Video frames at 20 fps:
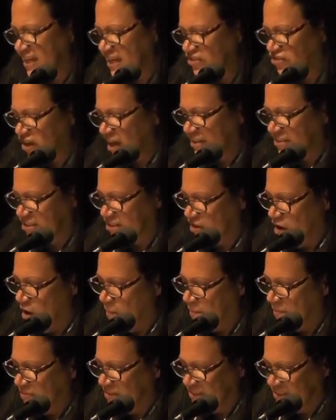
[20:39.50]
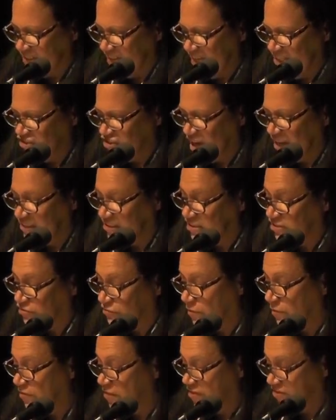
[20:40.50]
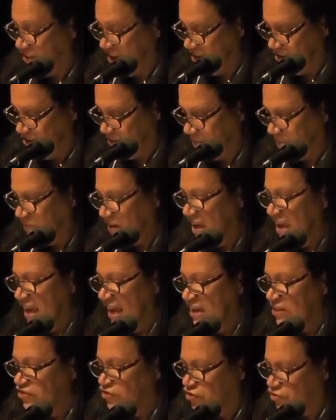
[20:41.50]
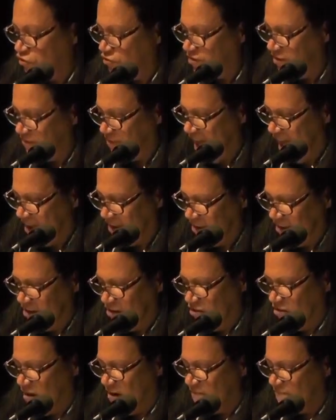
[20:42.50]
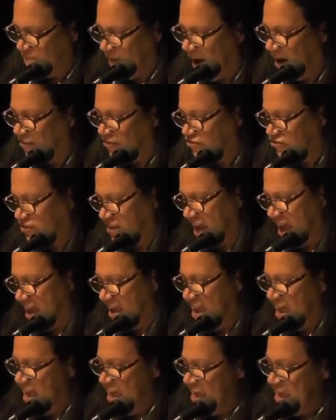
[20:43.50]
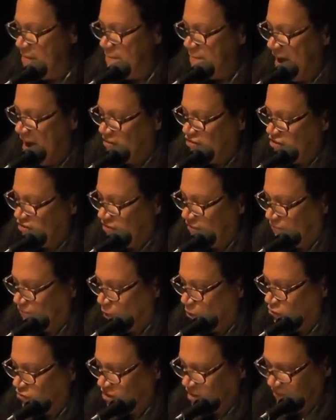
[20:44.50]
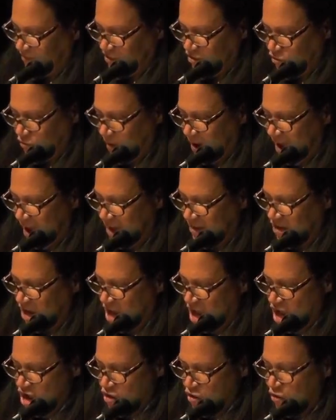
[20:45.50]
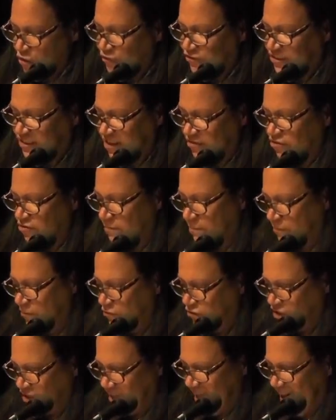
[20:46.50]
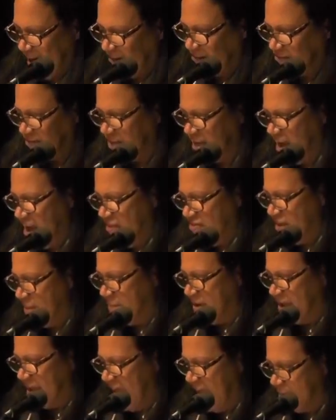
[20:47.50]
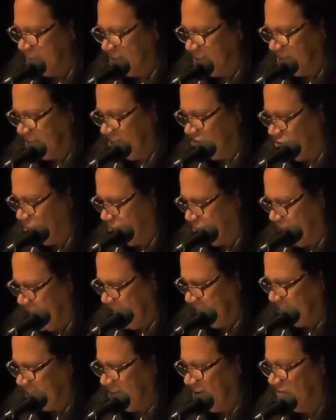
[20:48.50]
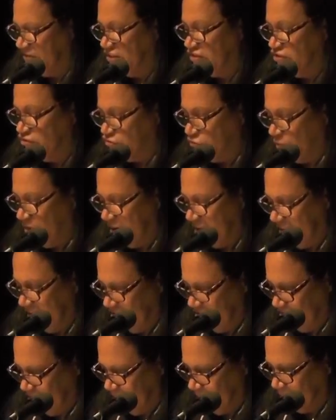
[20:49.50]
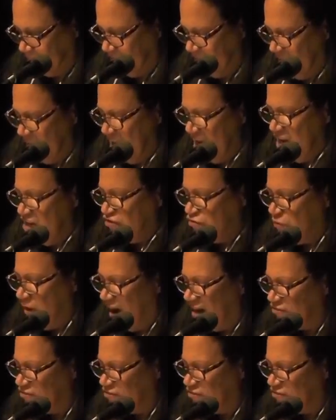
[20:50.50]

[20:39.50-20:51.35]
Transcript: Ziggy Johnson opened the Ziggy Johnson School of Theater. In June of that year, on Father's Day, he mounted the first of his grand youth-centered musicals that became a centerpiece of the Detroit year. To